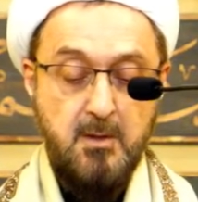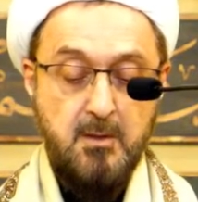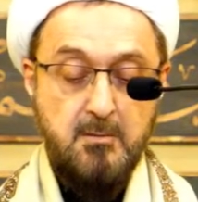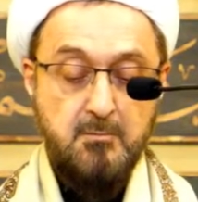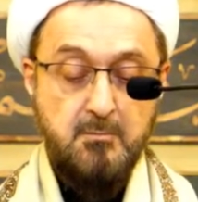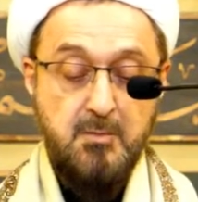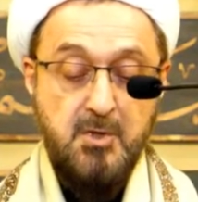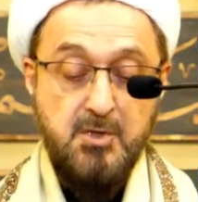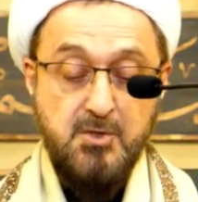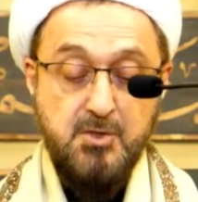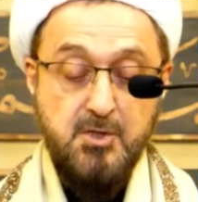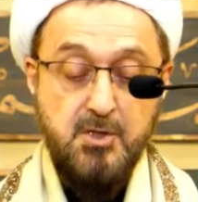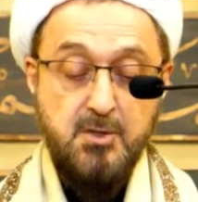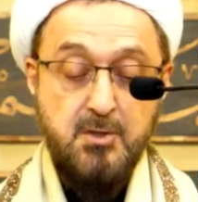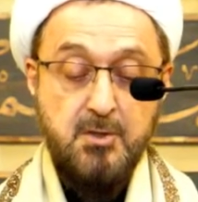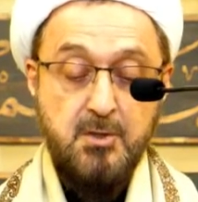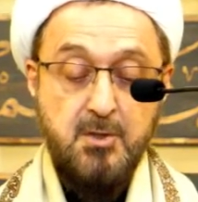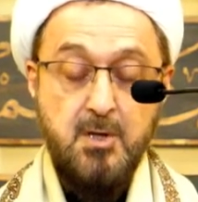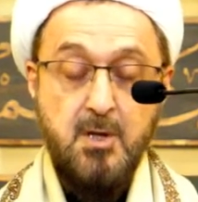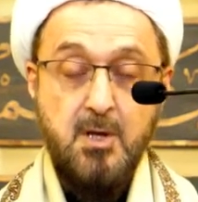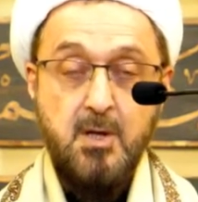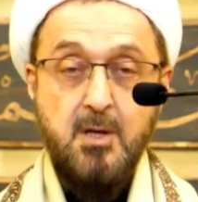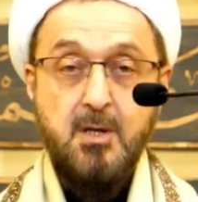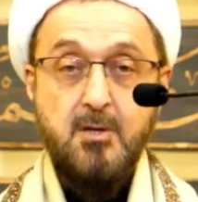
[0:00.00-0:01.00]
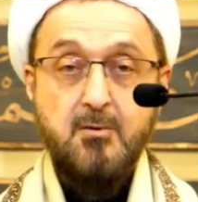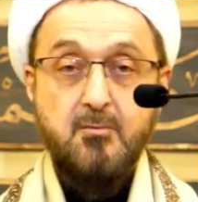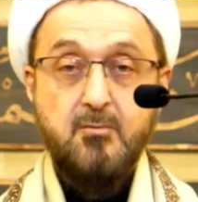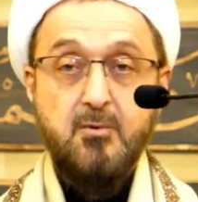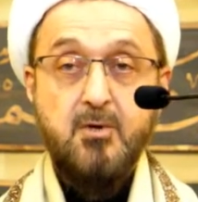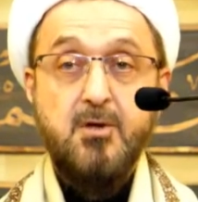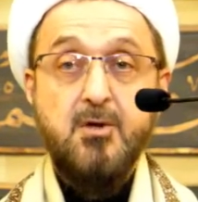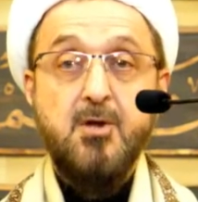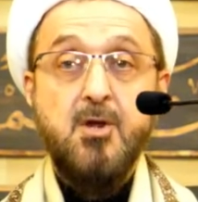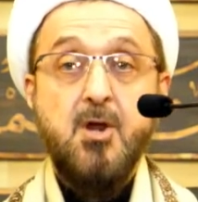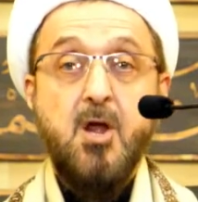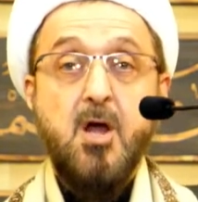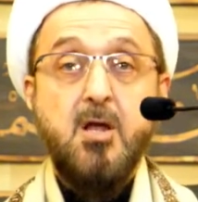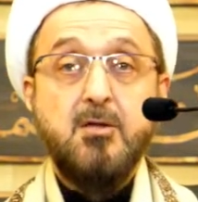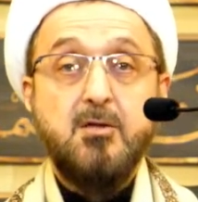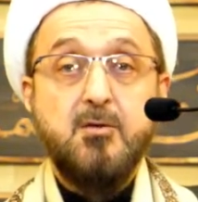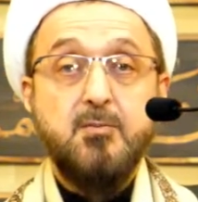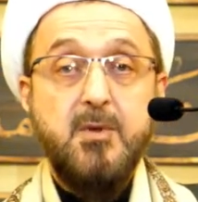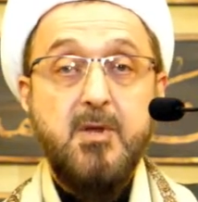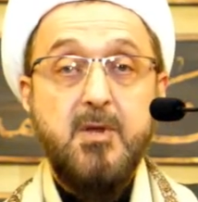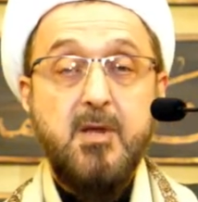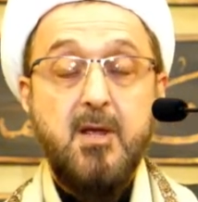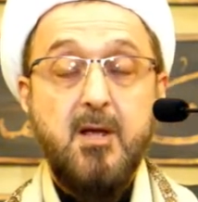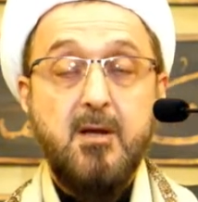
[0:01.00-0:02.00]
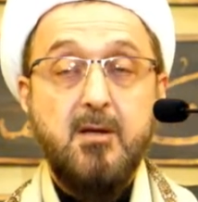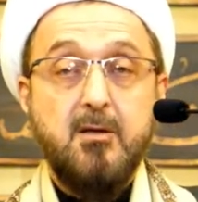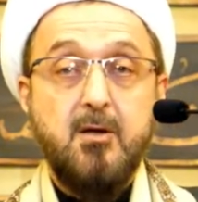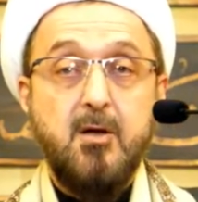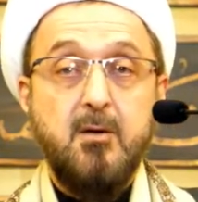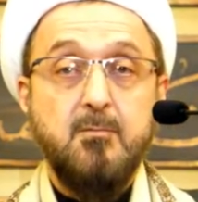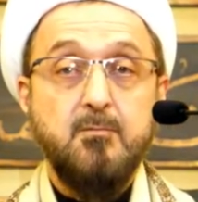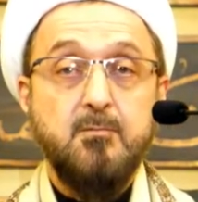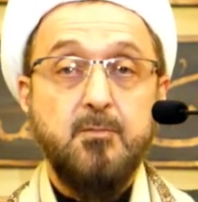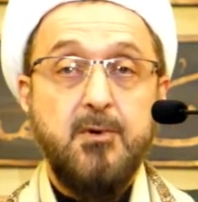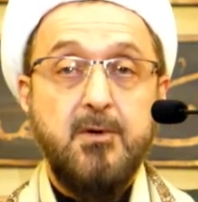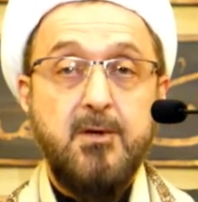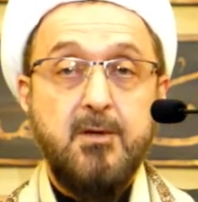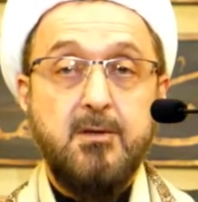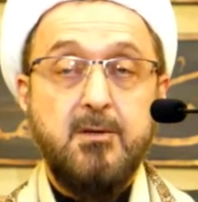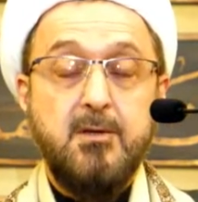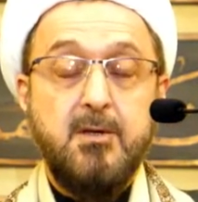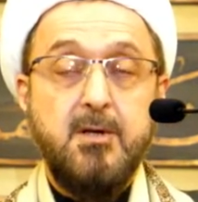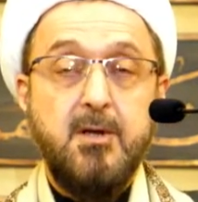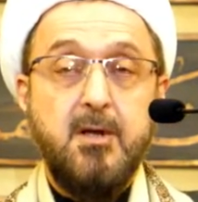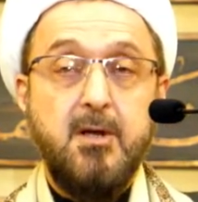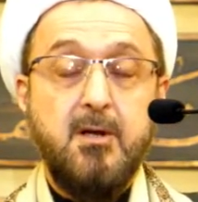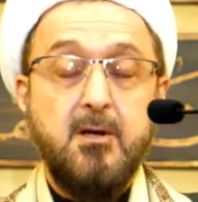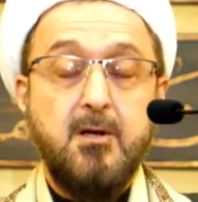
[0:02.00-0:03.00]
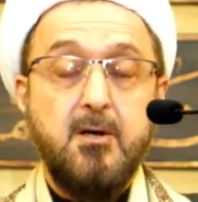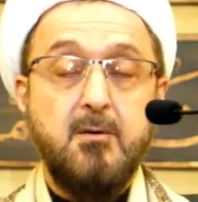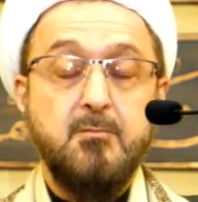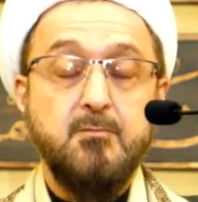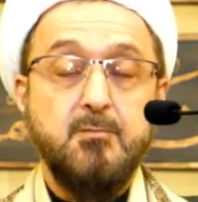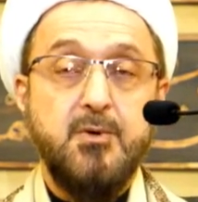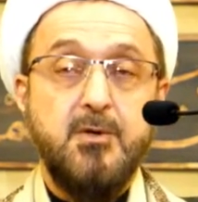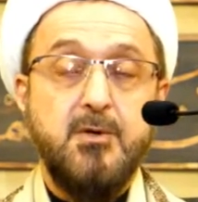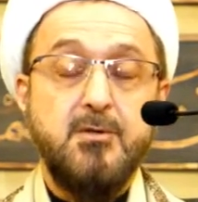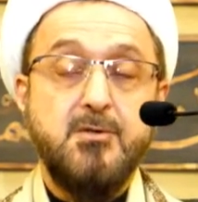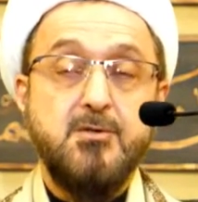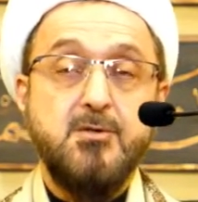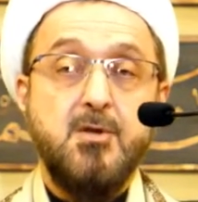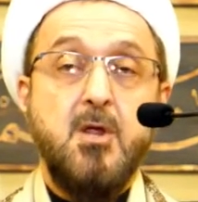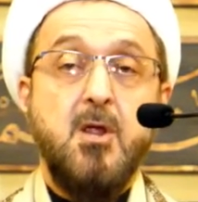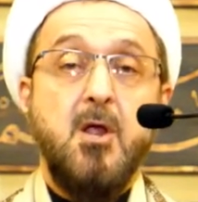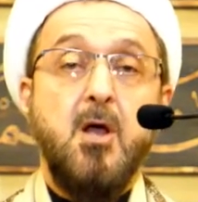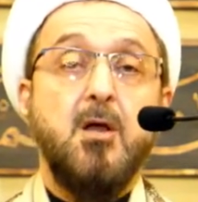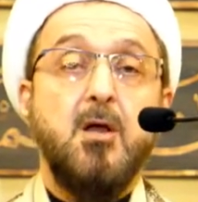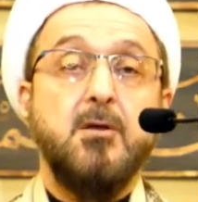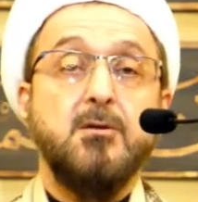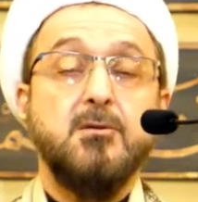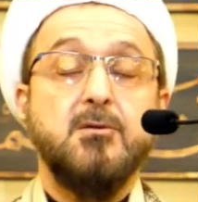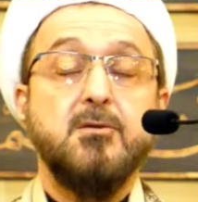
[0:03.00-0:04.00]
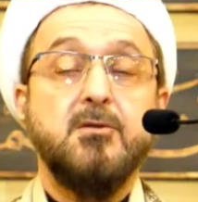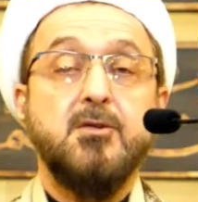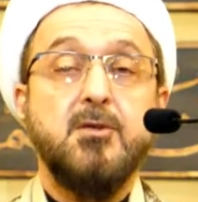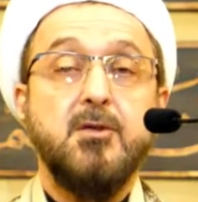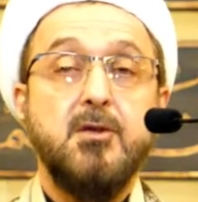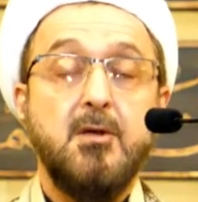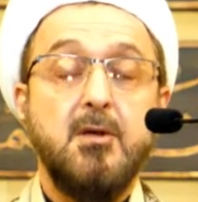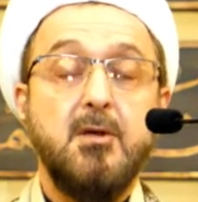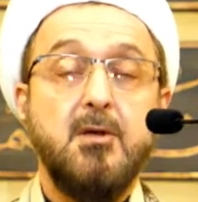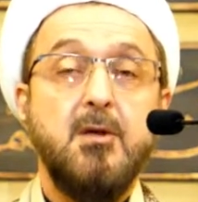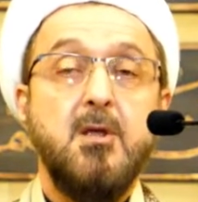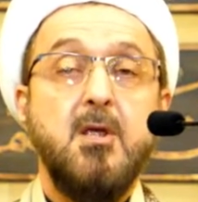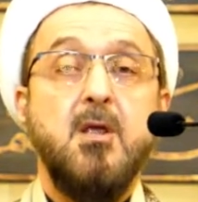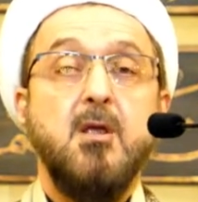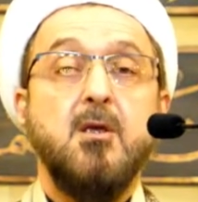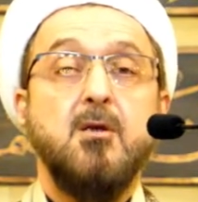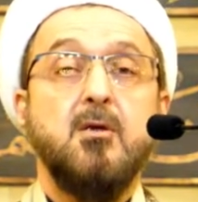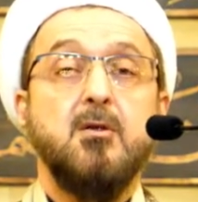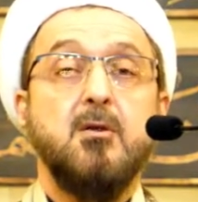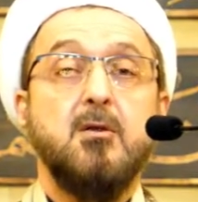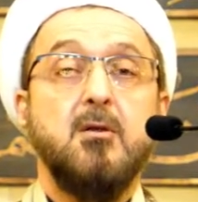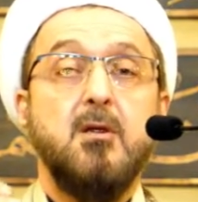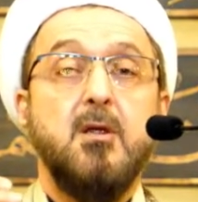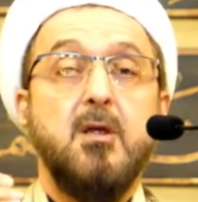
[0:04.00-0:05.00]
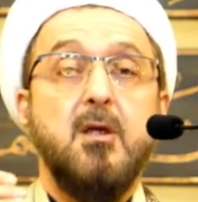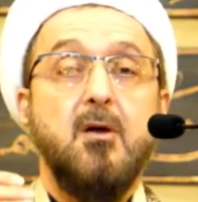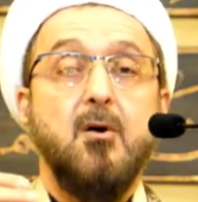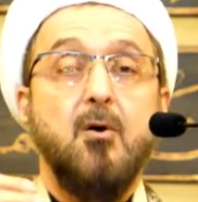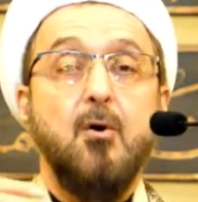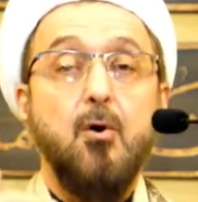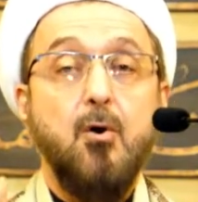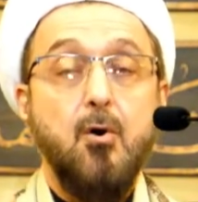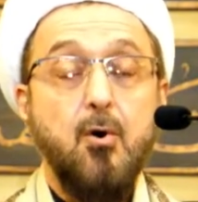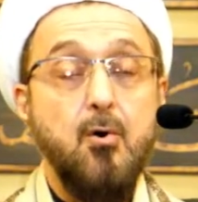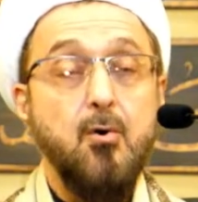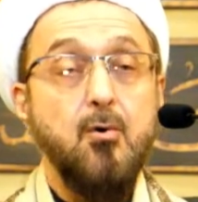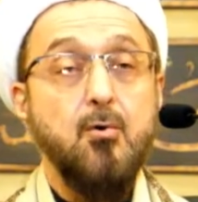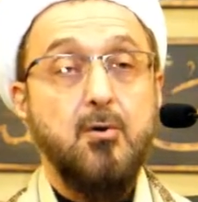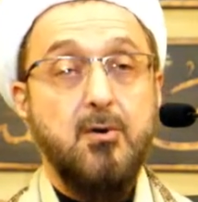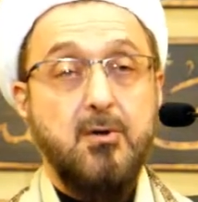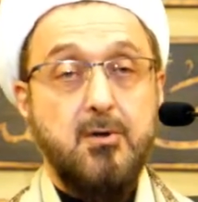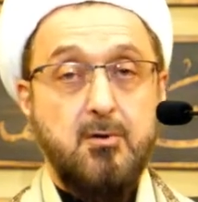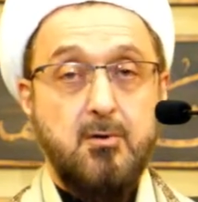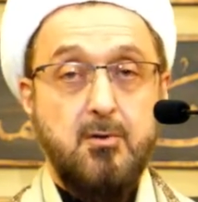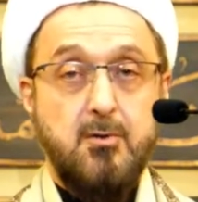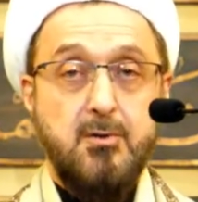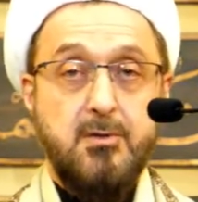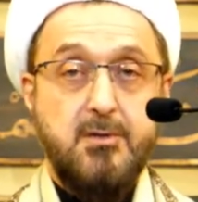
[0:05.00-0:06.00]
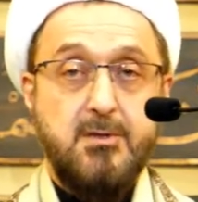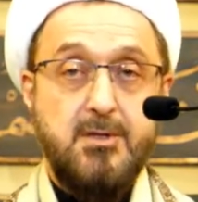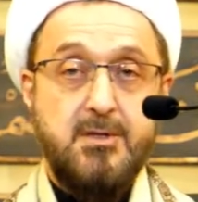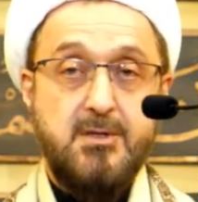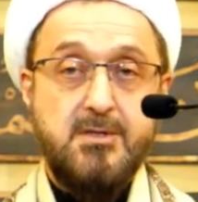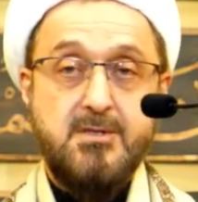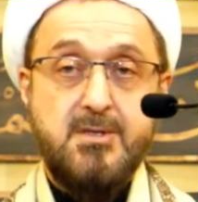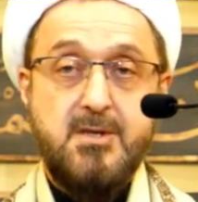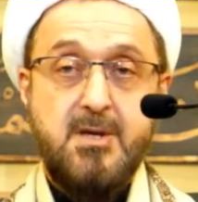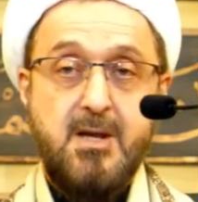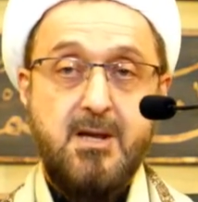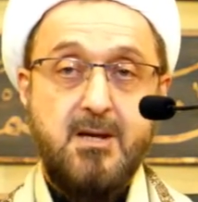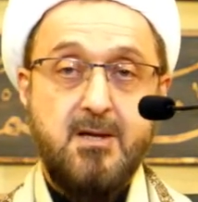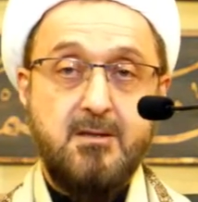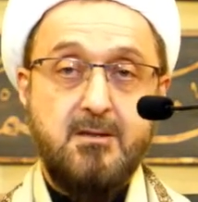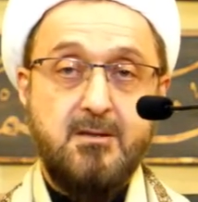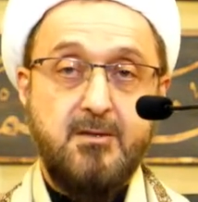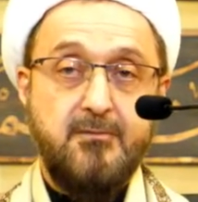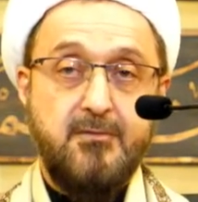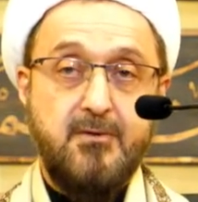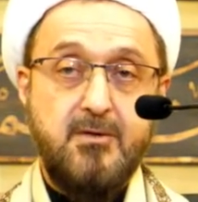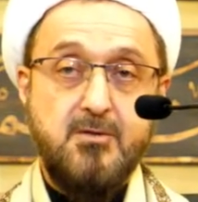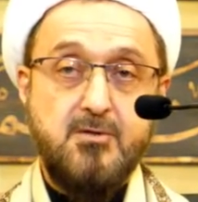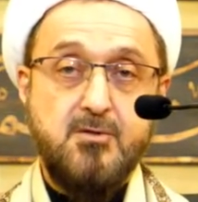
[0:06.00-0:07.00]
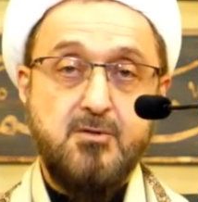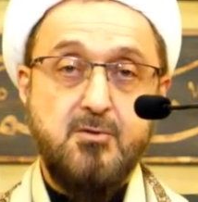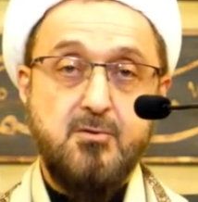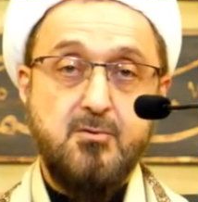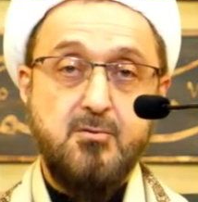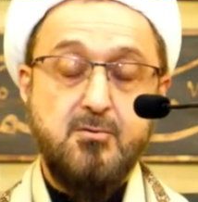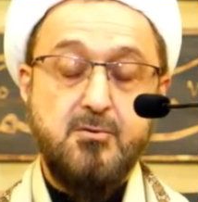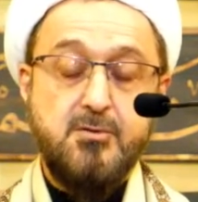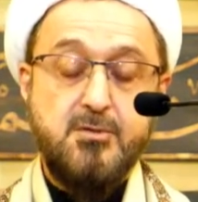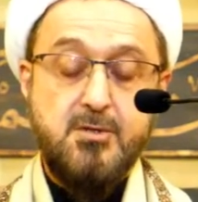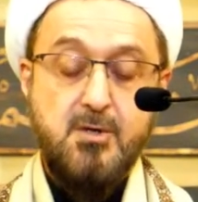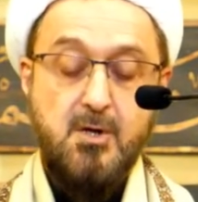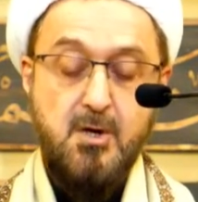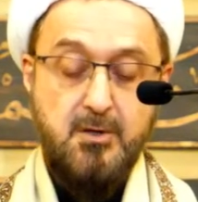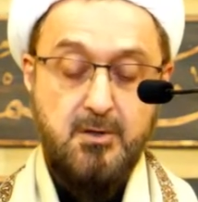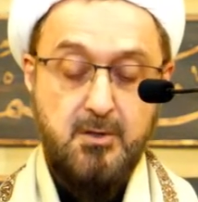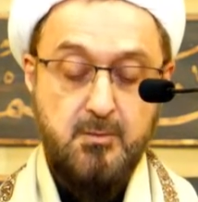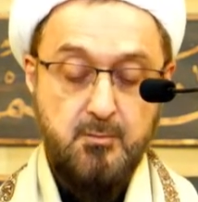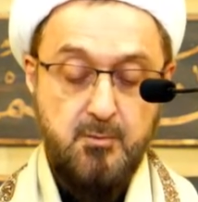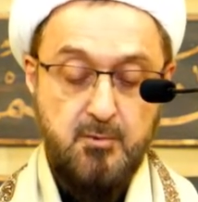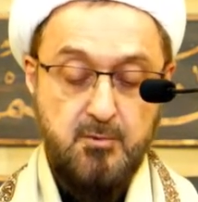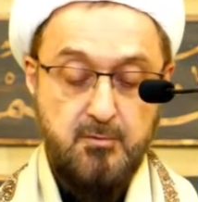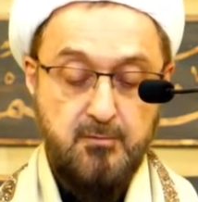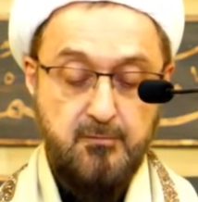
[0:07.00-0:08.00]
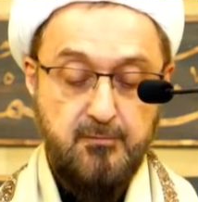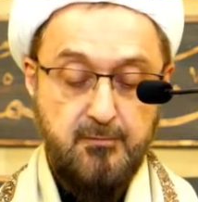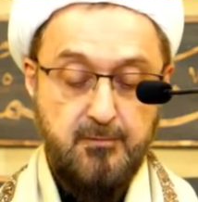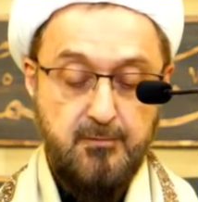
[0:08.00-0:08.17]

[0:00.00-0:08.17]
Mission will not be completely accomplished until all these negative issues are removed.